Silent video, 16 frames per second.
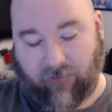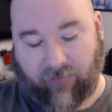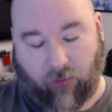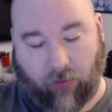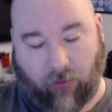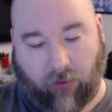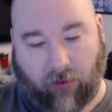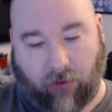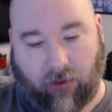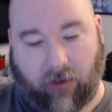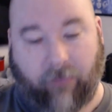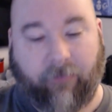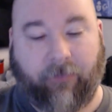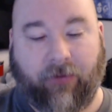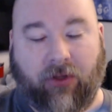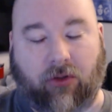for
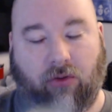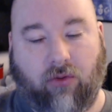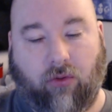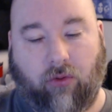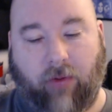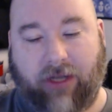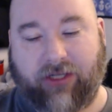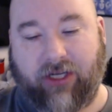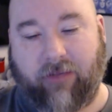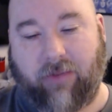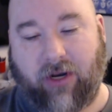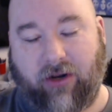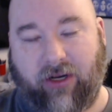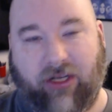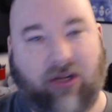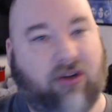your resting
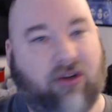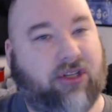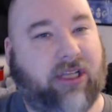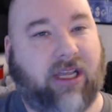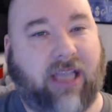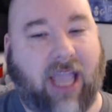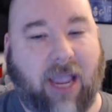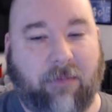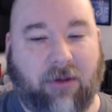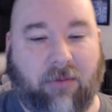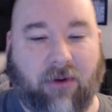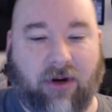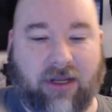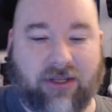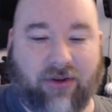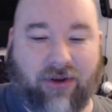period, usually a camping
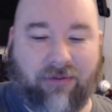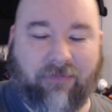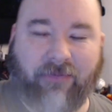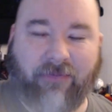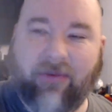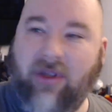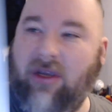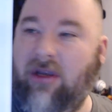period. So